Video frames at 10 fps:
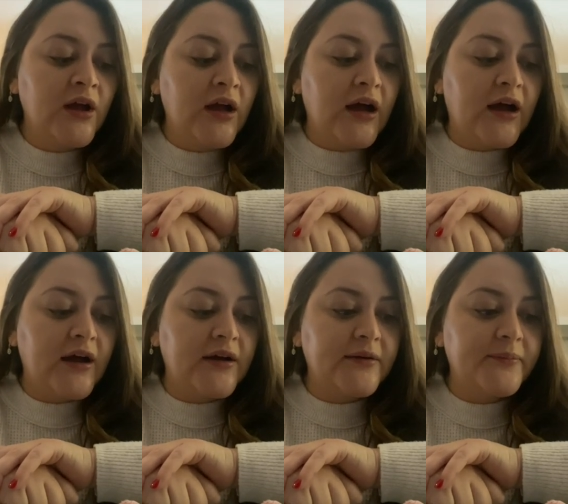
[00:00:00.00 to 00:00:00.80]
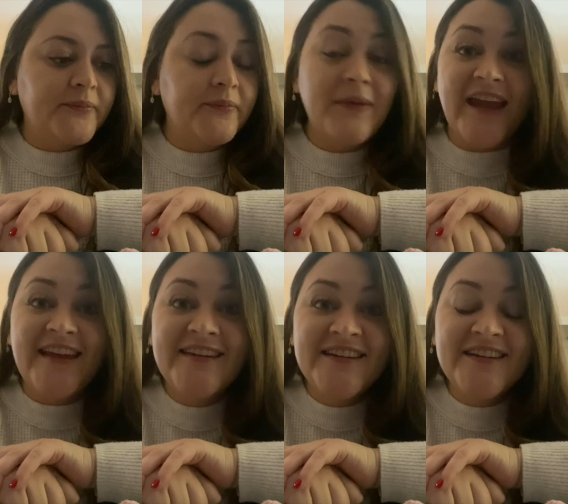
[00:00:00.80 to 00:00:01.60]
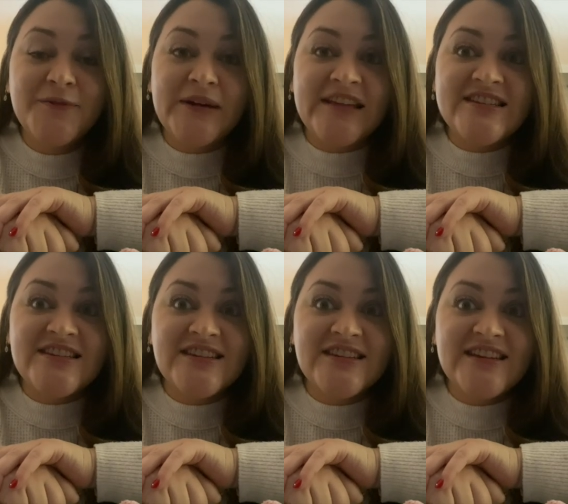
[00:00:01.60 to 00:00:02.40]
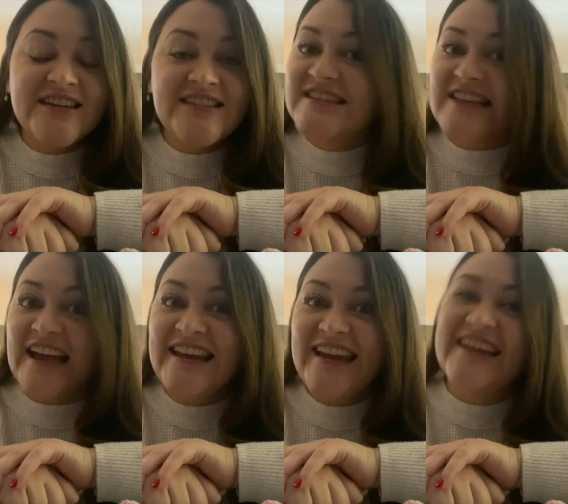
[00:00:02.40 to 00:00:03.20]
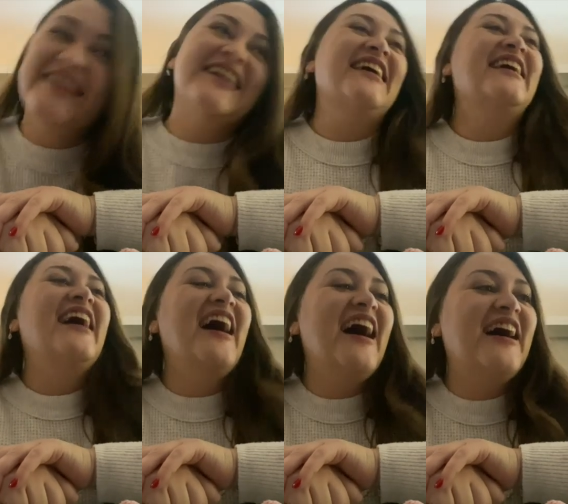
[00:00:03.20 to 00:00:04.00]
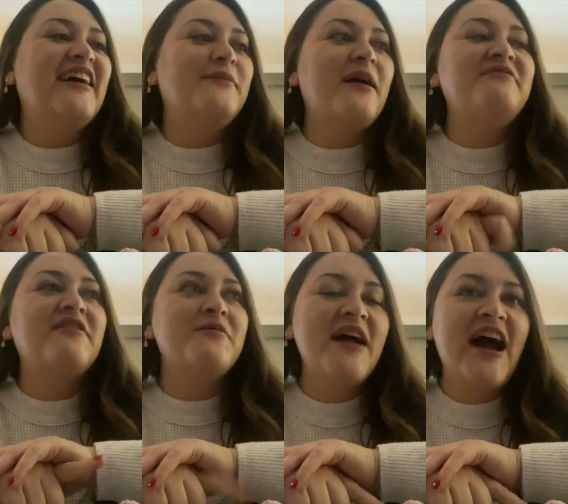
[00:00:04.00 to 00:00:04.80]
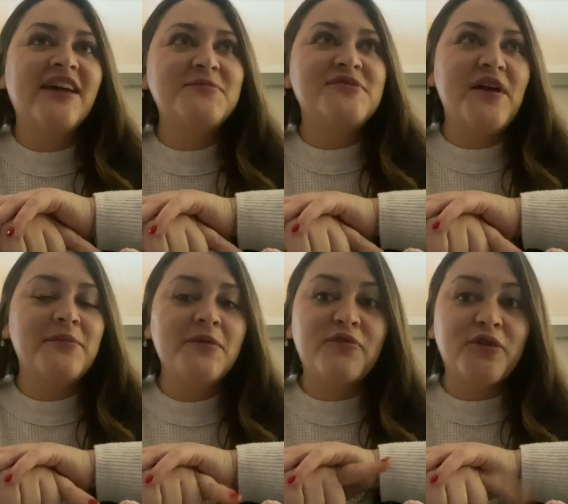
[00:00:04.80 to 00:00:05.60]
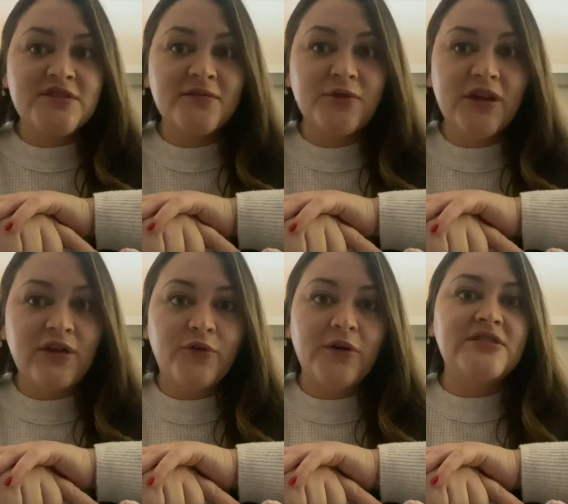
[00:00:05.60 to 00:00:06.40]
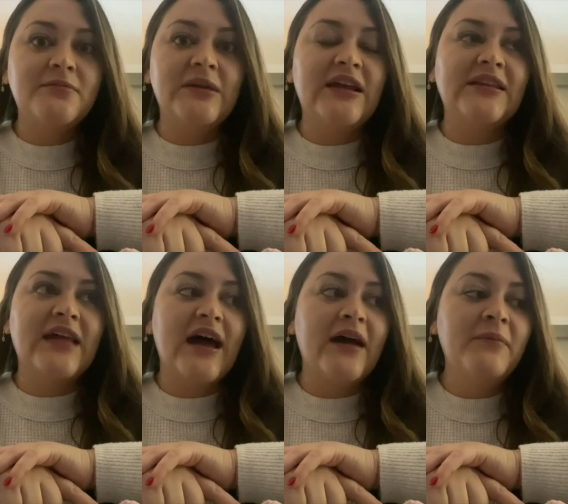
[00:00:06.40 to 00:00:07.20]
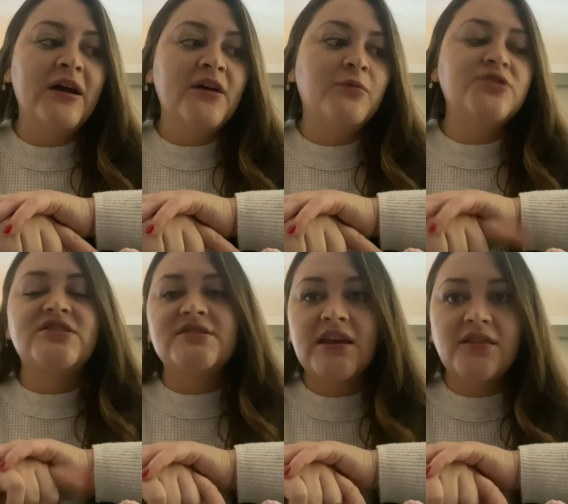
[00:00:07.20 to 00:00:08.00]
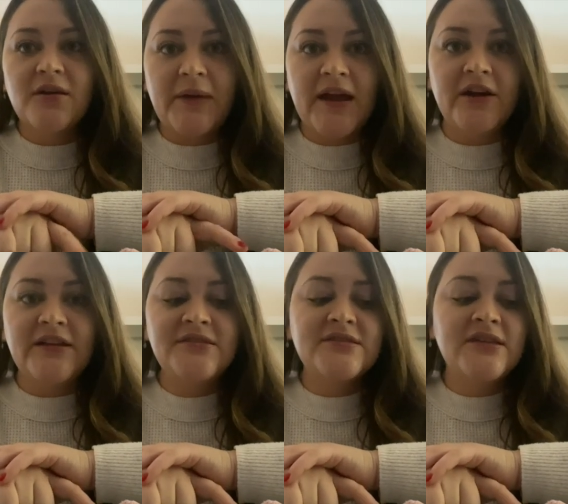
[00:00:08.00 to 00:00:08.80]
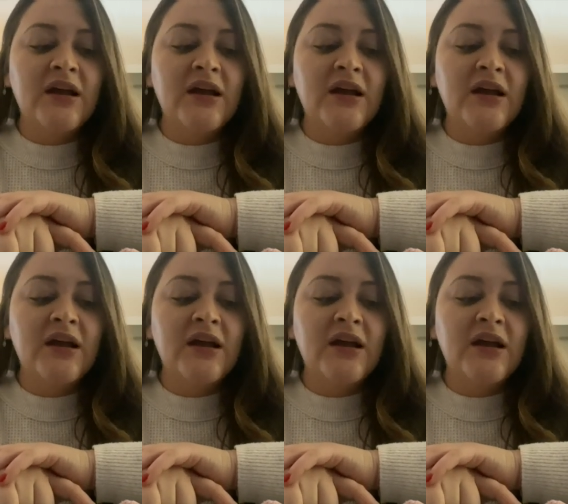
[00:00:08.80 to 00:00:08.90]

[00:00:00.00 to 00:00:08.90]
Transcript: Maine, which is exciting. I've never met Adam's family before, so I'm looking forward to meeting them. Well, just like their parents.